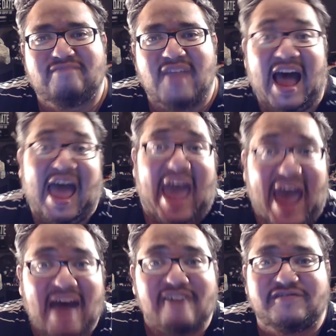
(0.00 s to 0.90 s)
a
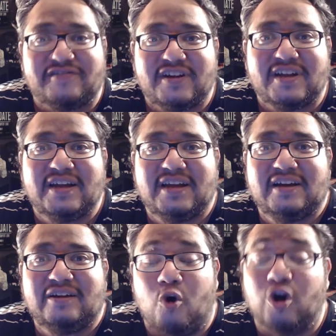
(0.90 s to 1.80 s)
half
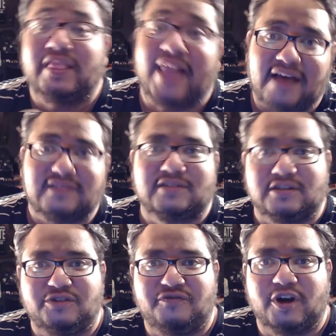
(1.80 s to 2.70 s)
or less, because
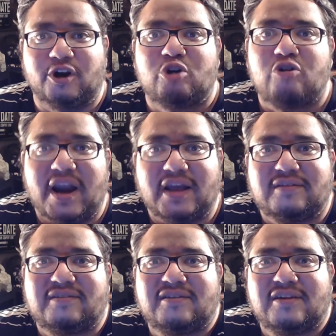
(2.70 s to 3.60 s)
you figure
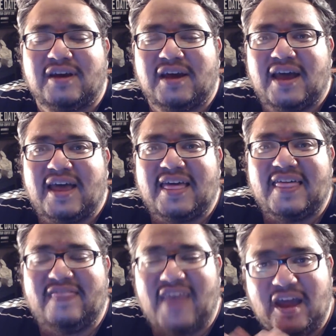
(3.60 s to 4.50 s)
credits,
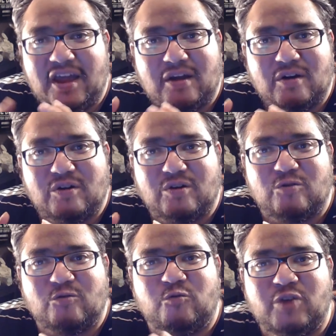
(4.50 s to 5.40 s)
they
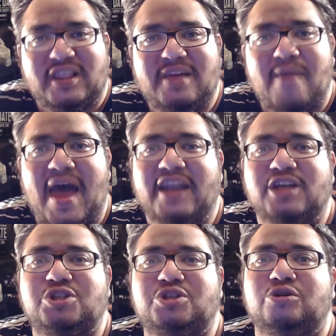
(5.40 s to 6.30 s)
really
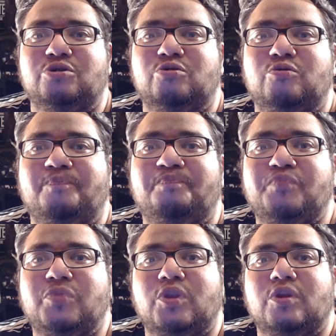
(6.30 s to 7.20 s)
managed to
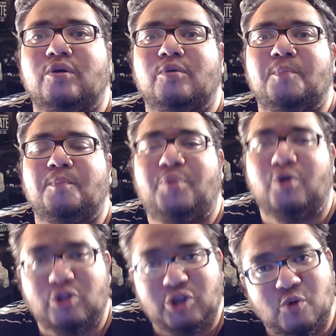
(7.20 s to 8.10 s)

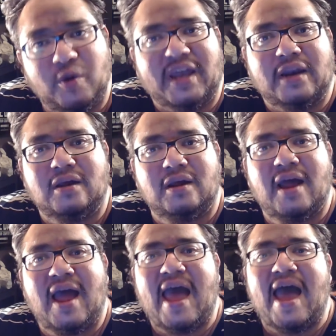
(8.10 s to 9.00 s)
pull you in
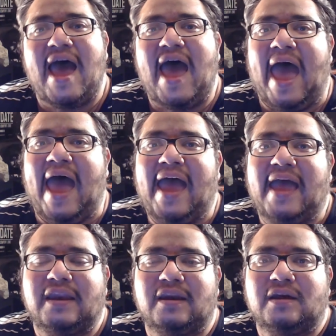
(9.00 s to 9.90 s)

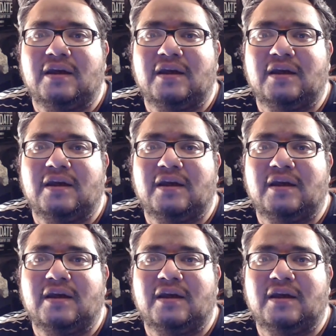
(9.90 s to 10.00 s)
and